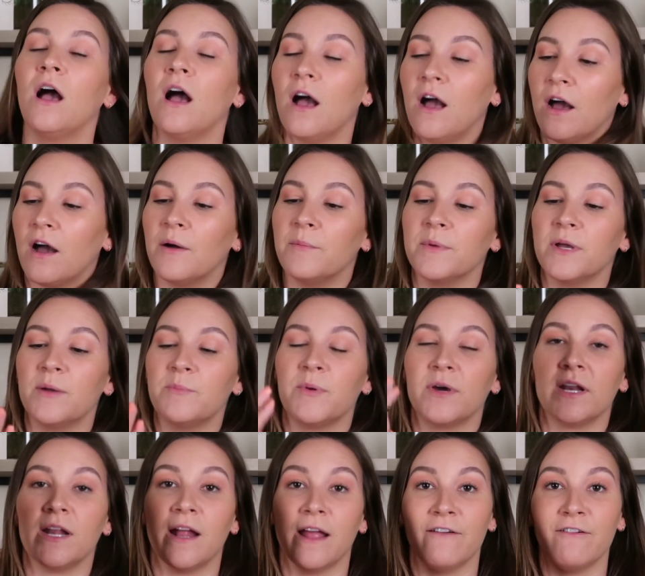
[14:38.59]

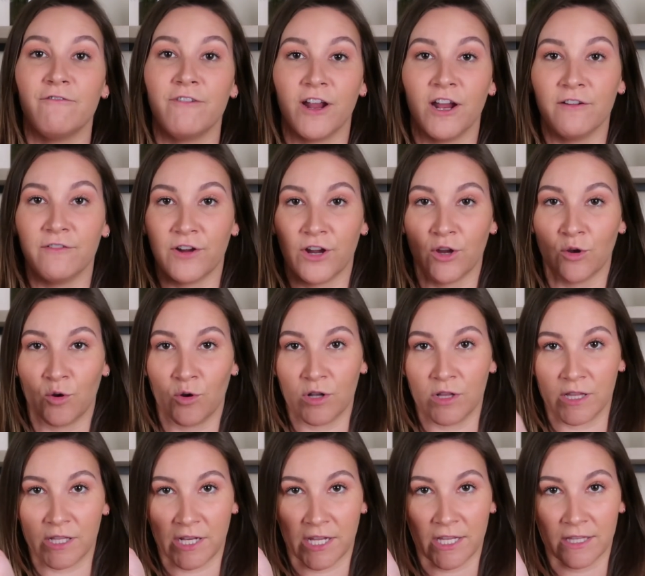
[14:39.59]
But I have a very, very old
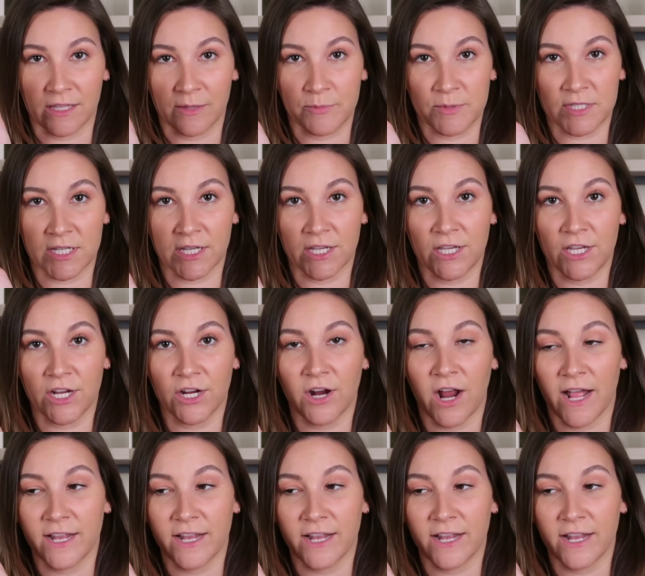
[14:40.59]
Clinique lipstick here.